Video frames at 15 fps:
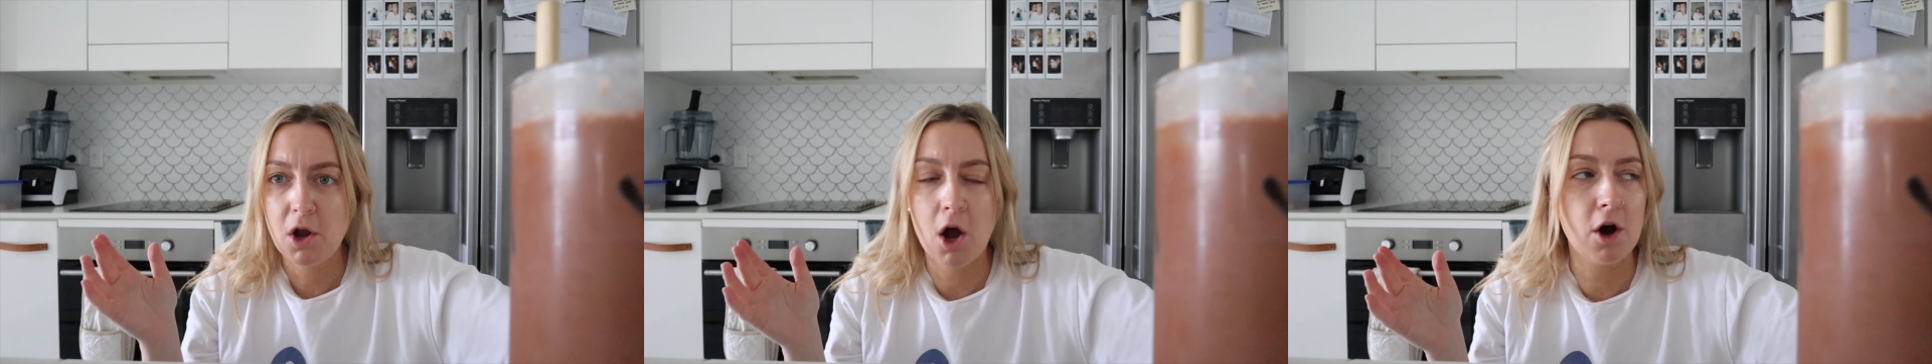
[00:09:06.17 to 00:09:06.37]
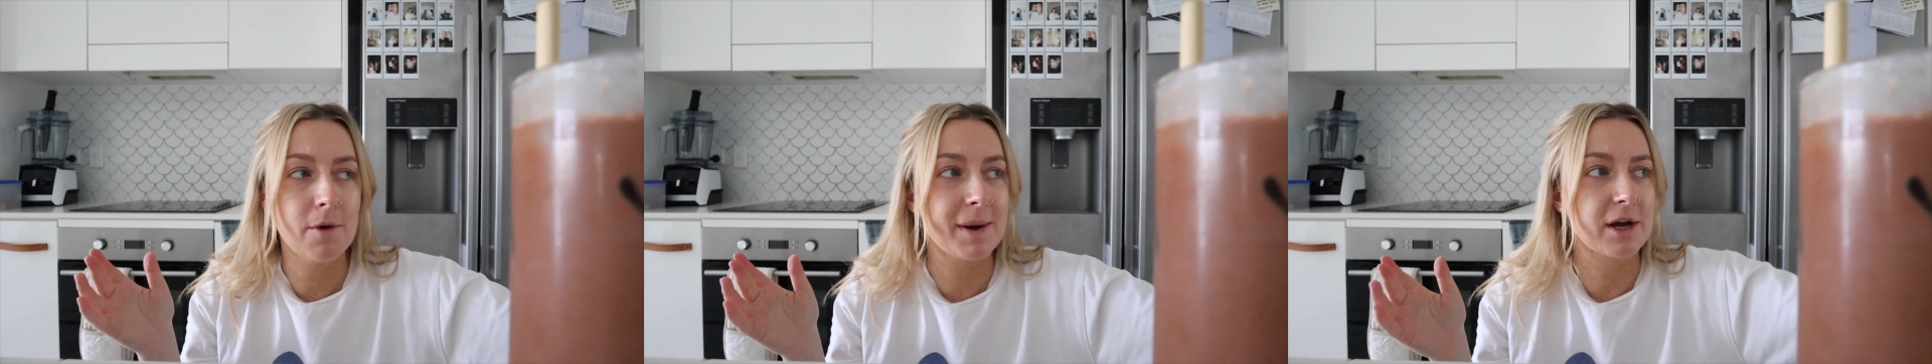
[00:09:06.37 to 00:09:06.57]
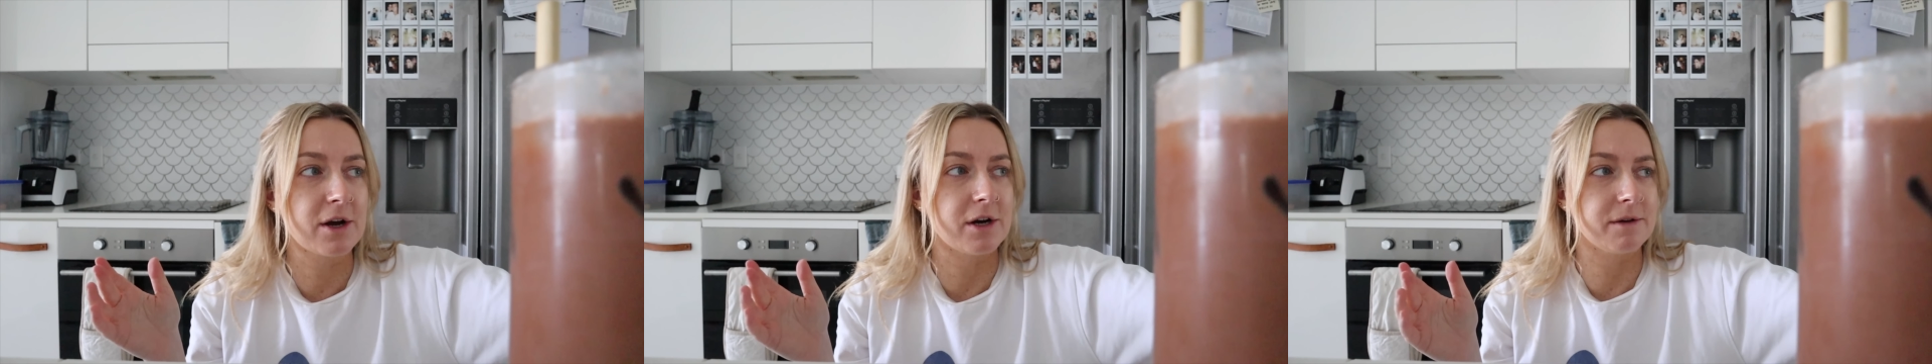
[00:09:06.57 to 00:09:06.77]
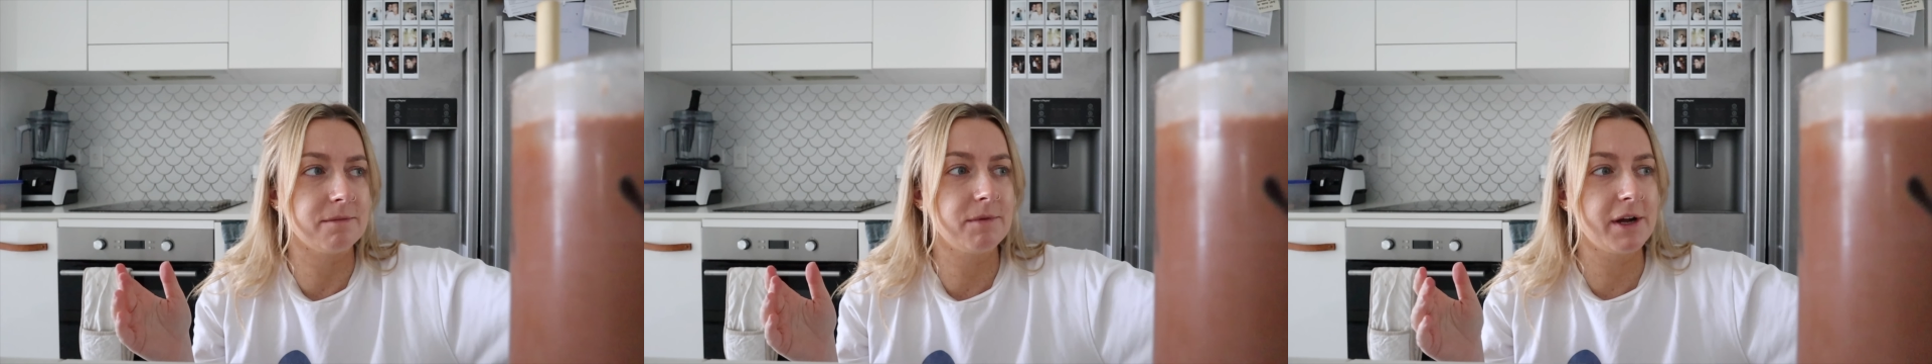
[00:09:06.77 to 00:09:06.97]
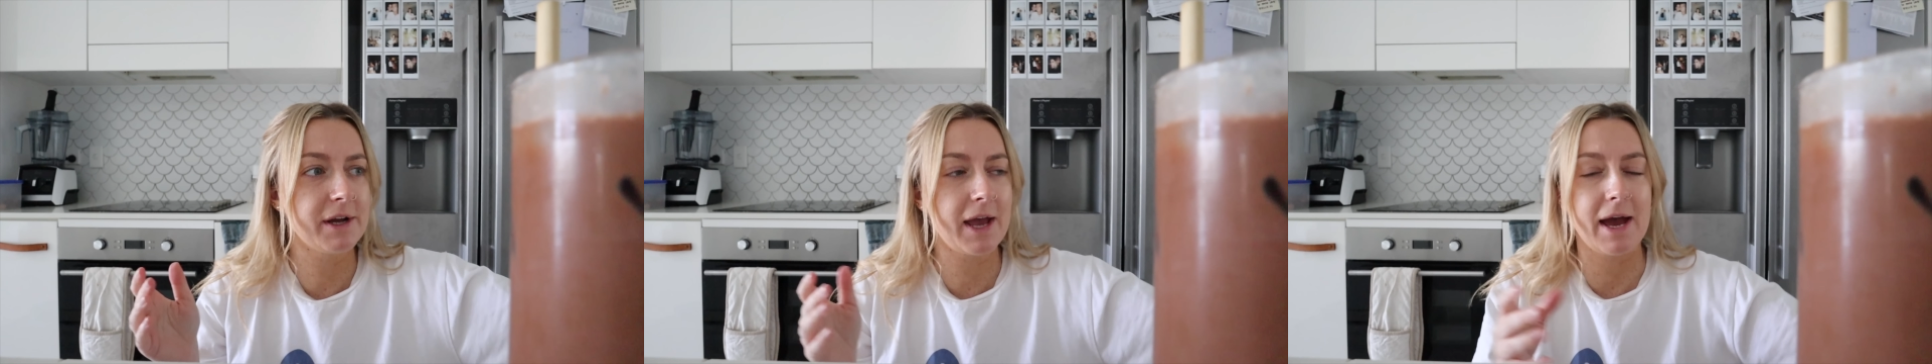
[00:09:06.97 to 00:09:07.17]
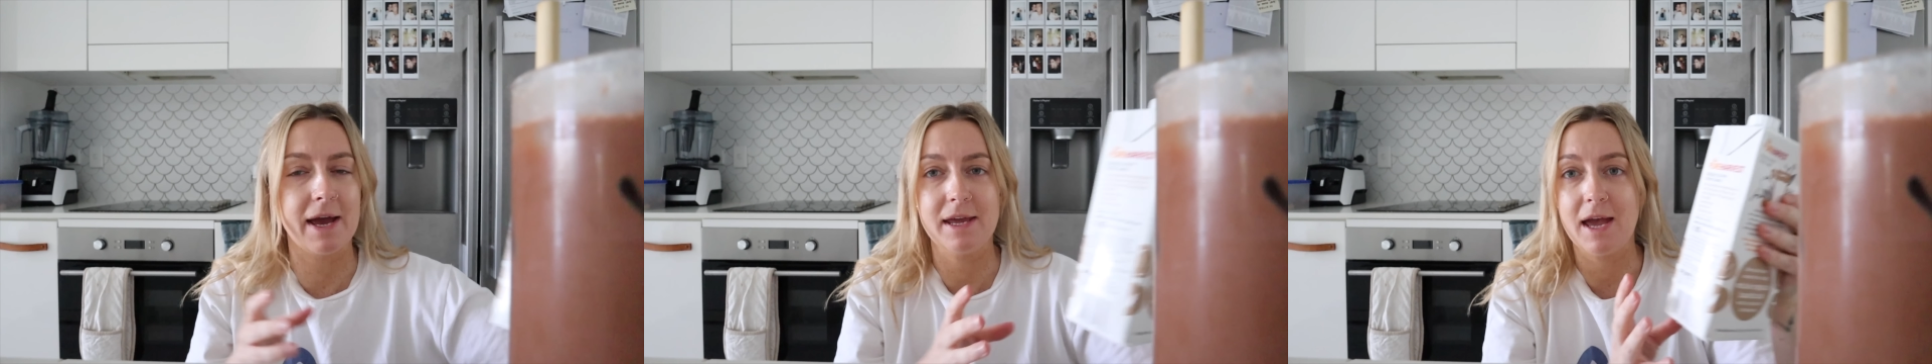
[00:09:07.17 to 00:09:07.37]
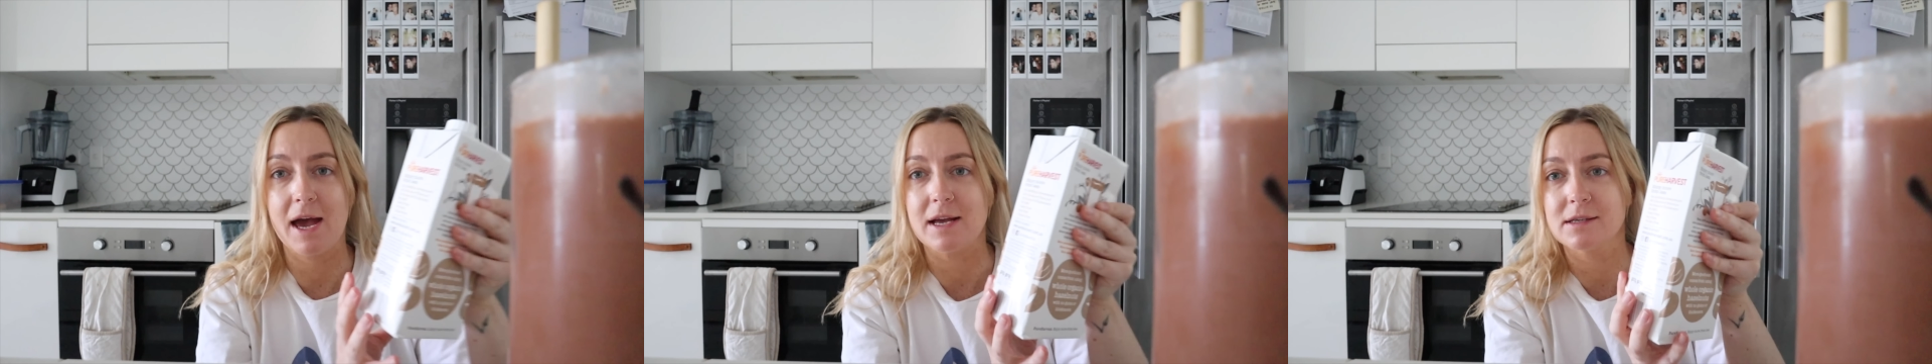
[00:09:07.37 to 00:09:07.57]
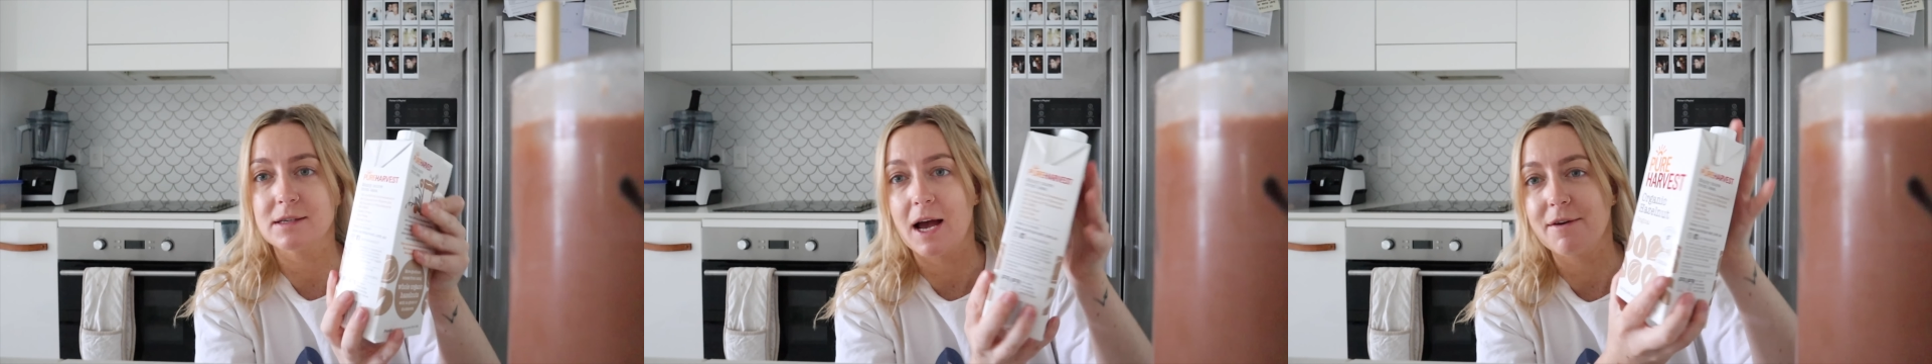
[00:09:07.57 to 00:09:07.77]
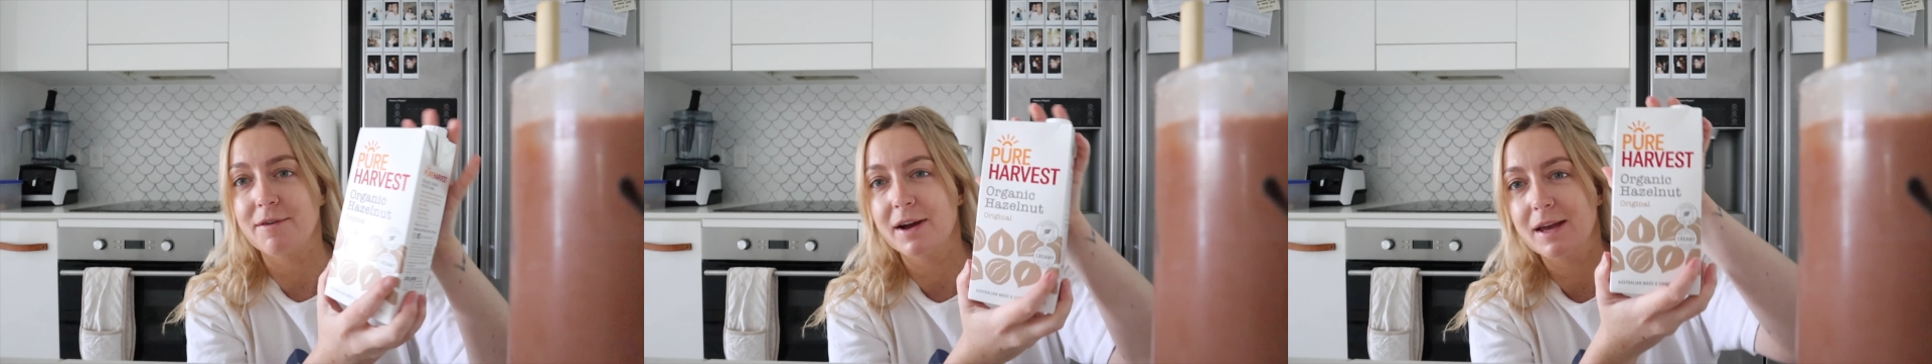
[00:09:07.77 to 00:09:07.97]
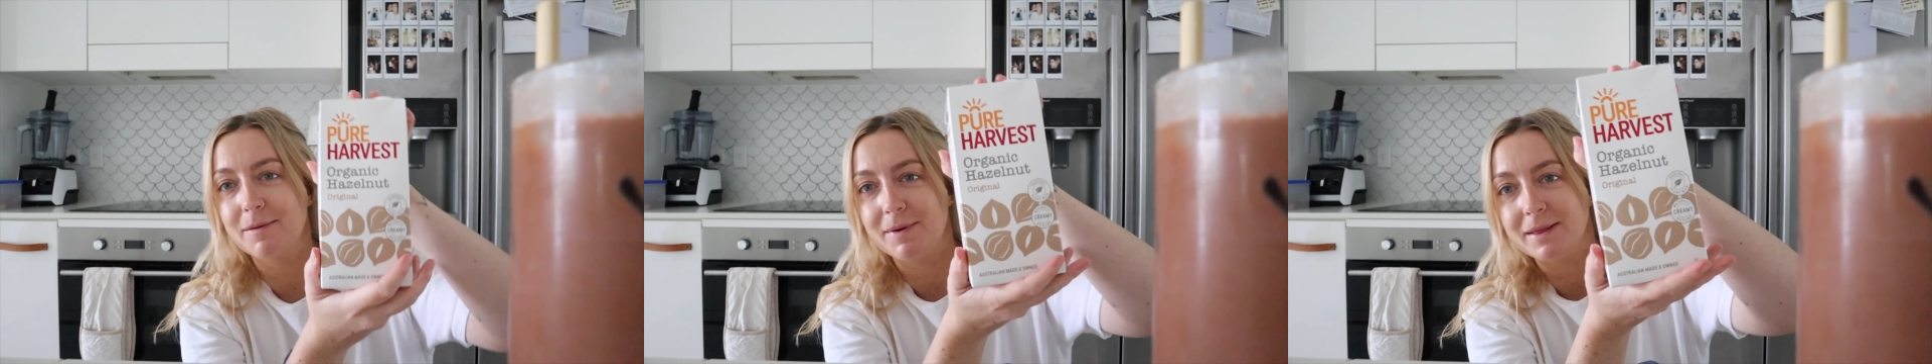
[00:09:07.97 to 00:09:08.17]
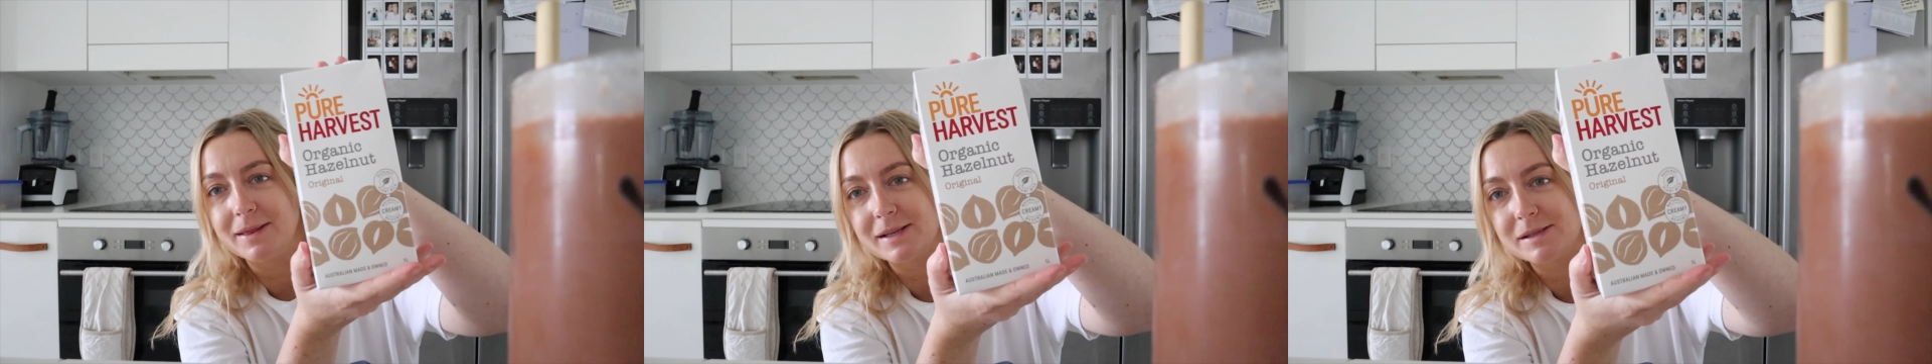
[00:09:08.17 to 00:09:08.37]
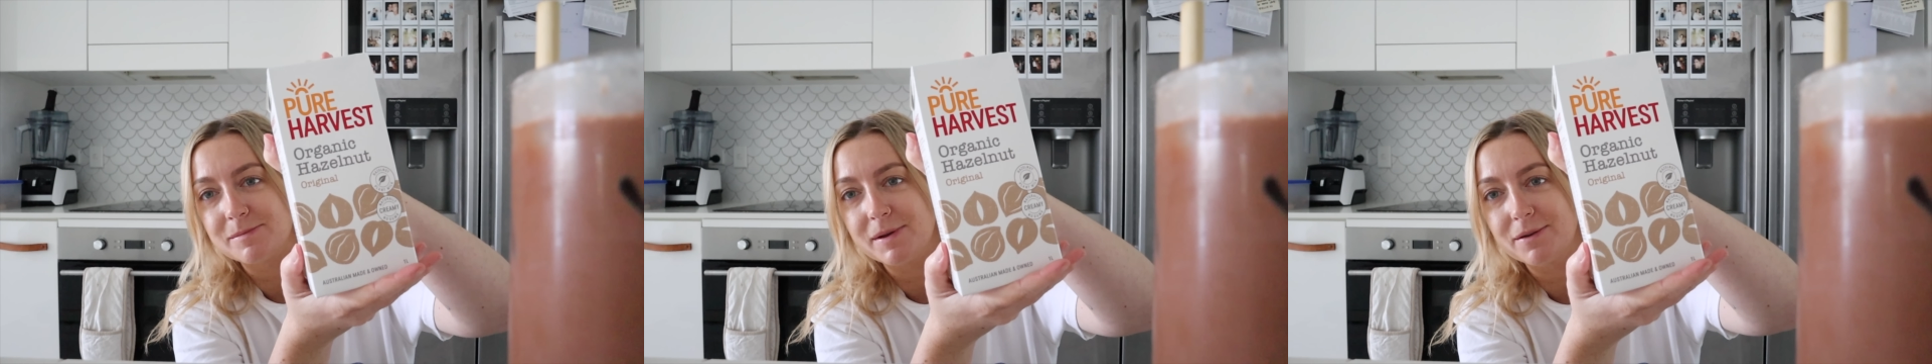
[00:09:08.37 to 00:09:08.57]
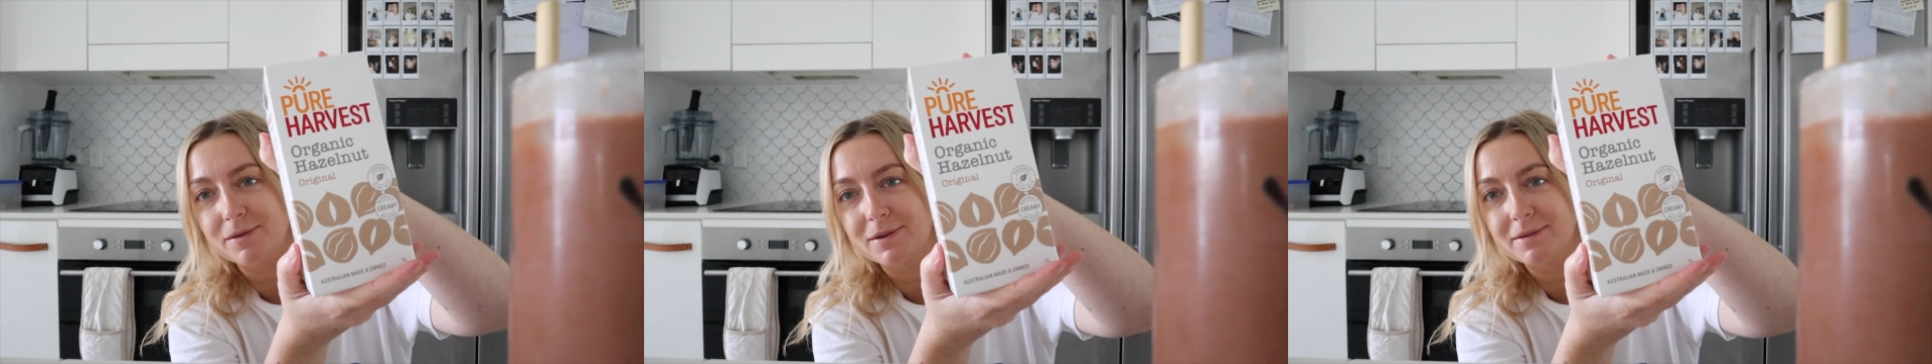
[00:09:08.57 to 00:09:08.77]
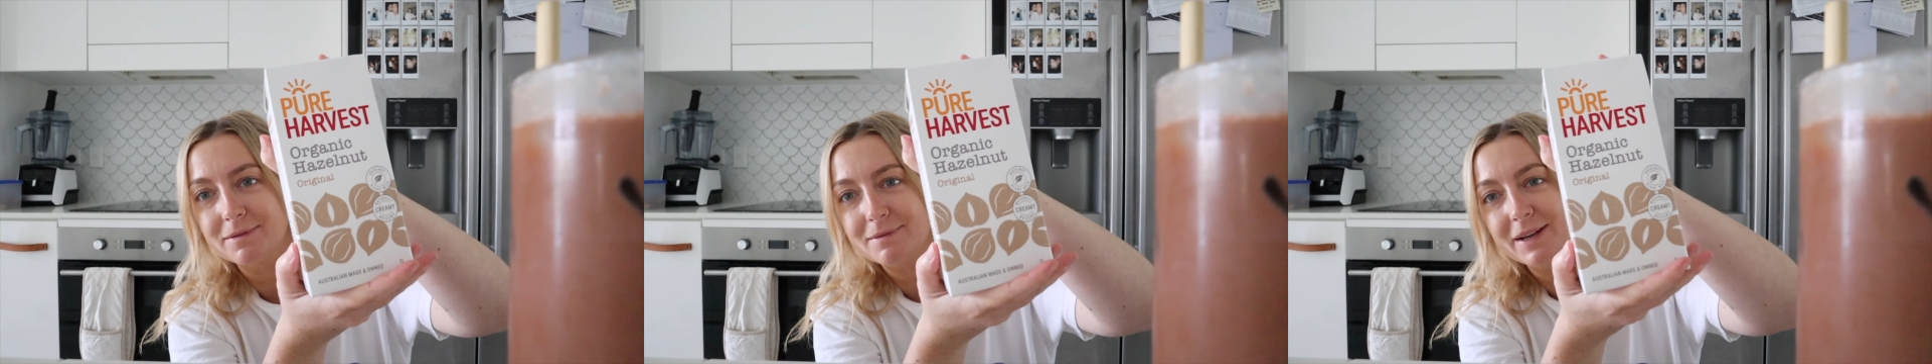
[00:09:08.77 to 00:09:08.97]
Oh my god. Okay, yes, I recommend this milk.